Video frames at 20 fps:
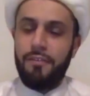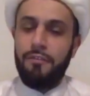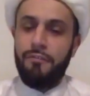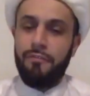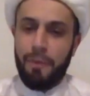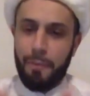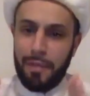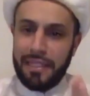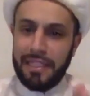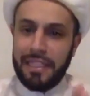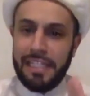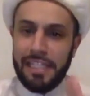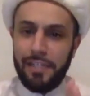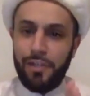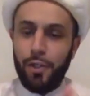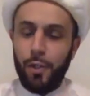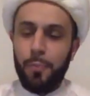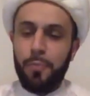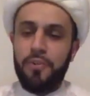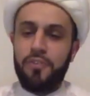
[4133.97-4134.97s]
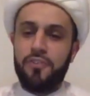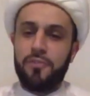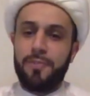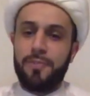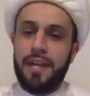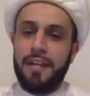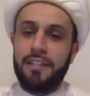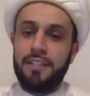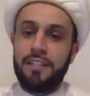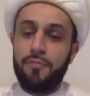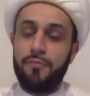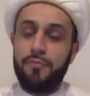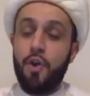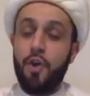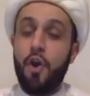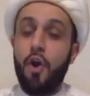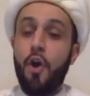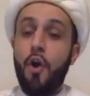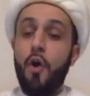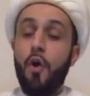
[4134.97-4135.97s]
from a legal perspective,
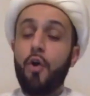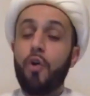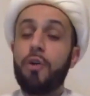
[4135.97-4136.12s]
or